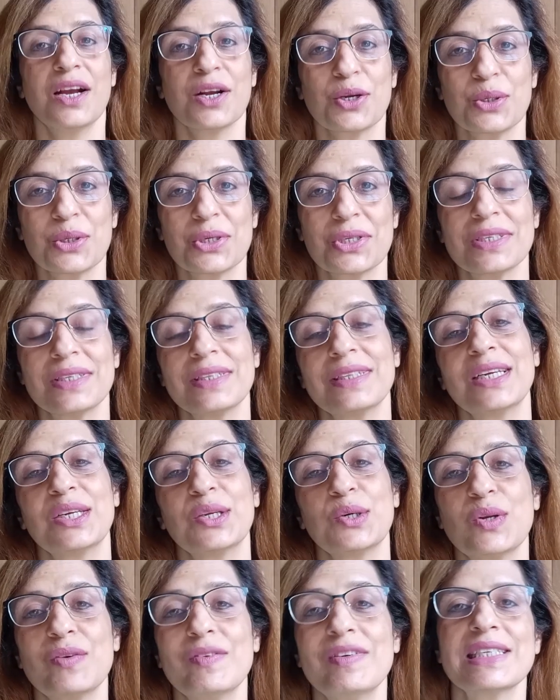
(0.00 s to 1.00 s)
A question that
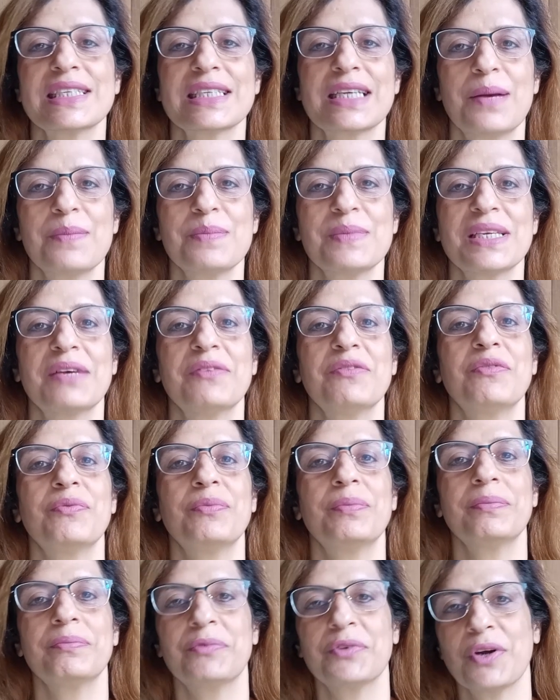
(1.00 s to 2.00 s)
always comes up
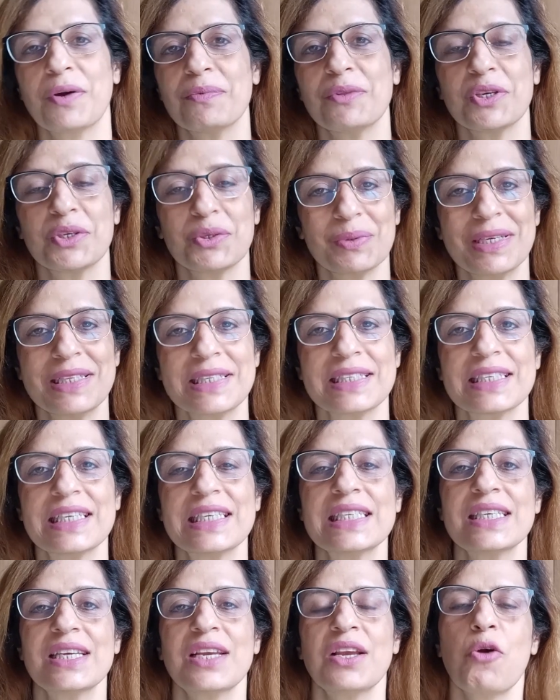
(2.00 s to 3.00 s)
from the twins
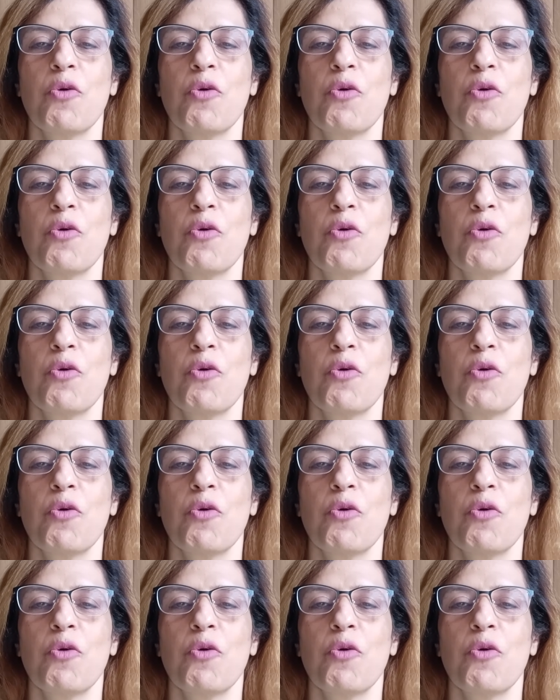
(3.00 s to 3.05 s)
is,